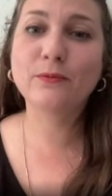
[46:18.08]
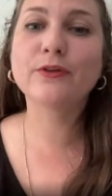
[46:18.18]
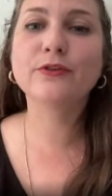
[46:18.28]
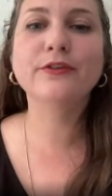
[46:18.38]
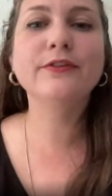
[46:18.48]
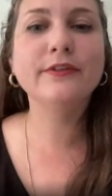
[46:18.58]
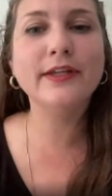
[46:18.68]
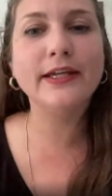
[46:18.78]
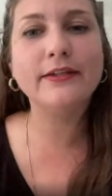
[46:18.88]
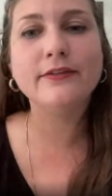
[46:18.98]
Well, um, just
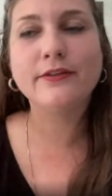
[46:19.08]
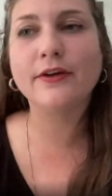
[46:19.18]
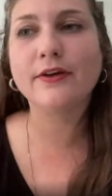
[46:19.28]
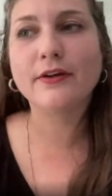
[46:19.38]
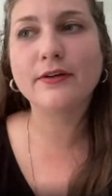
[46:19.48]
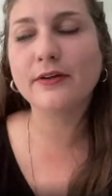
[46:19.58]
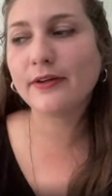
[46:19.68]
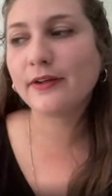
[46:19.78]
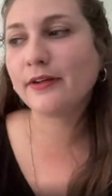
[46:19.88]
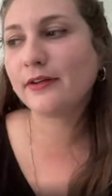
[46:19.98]
like the
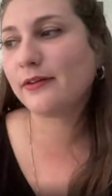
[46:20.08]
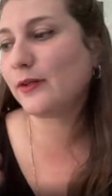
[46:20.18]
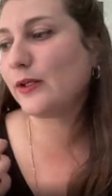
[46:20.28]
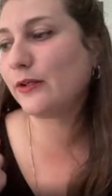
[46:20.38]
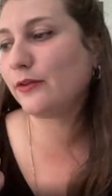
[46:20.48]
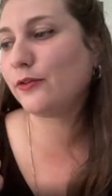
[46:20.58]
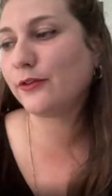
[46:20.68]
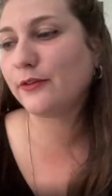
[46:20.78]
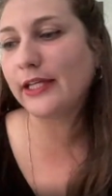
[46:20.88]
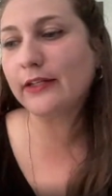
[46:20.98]

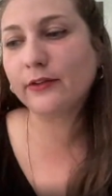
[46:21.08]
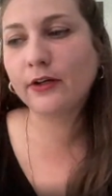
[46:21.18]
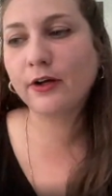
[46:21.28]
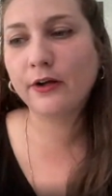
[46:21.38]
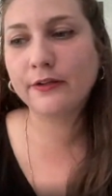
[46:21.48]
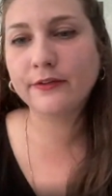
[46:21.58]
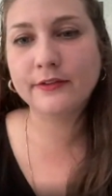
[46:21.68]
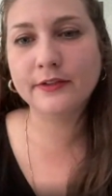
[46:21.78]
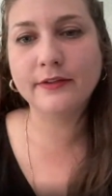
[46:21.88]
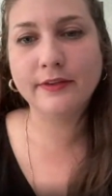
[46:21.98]
just like the
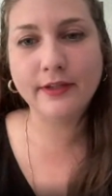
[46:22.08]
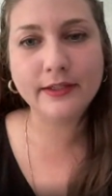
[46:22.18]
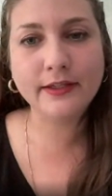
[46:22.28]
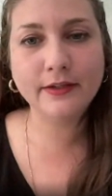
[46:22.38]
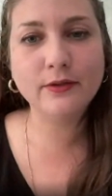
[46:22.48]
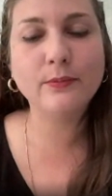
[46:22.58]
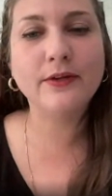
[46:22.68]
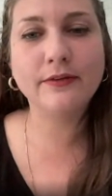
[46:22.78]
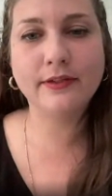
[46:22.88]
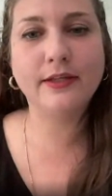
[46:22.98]
constant thinking
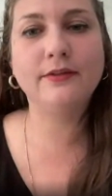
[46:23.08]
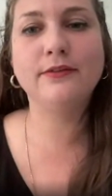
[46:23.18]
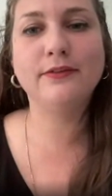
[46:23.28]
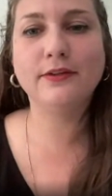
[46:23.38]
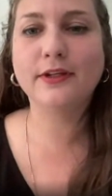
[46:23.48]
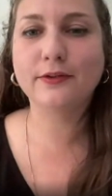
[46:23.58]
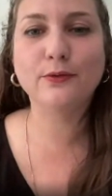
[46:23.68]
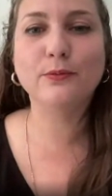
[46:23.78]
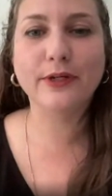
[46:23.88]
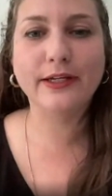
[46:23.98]
about things in
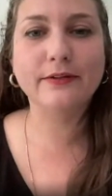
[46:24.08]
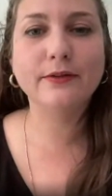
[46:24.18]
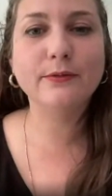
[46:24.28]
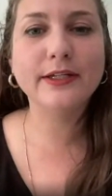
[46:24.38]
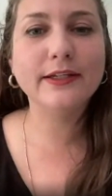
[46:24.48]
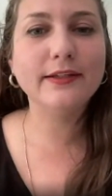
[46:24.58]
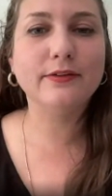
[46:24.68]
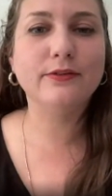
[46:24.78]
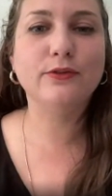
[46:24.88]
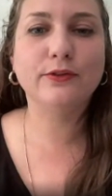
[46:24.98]
your brain already
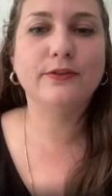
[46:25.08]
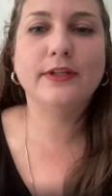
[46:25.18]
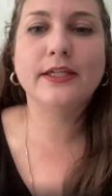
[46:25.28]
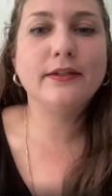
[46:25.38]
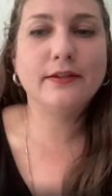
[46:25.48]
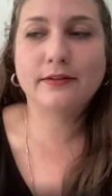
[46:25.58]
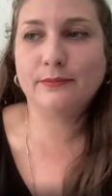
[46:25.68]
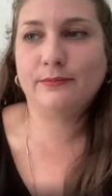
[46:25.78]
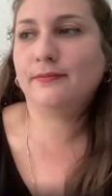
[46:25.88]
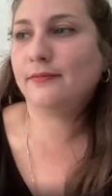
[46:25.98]
is just like
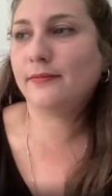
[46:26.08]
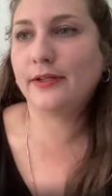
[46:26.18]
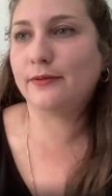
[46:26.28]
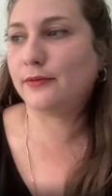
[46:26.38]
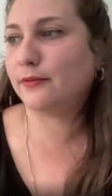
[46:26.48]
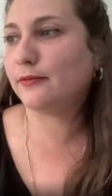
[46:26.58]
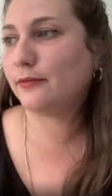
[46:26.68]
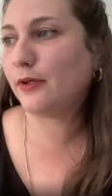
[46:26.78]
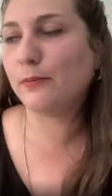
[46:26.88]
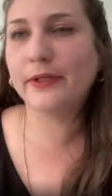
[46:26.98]
I don't know
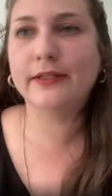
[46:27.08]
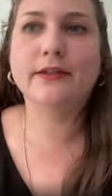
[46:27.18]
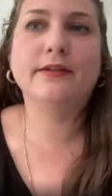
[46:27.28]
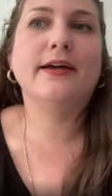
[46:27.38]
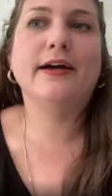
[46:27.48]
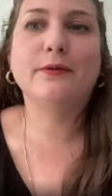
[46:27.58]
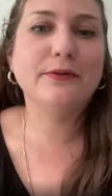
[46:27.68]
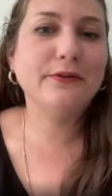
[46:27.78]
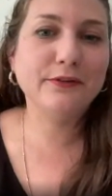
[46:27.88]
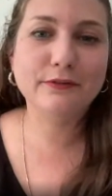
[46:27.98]
a million
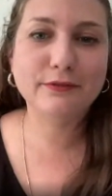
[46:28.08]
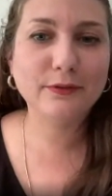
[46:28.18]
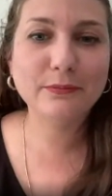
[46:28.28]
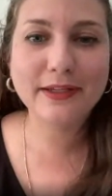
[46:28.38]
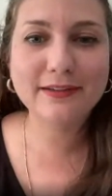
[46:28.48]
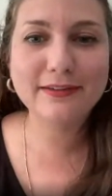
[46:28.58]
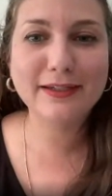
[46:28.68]
hours of unpaid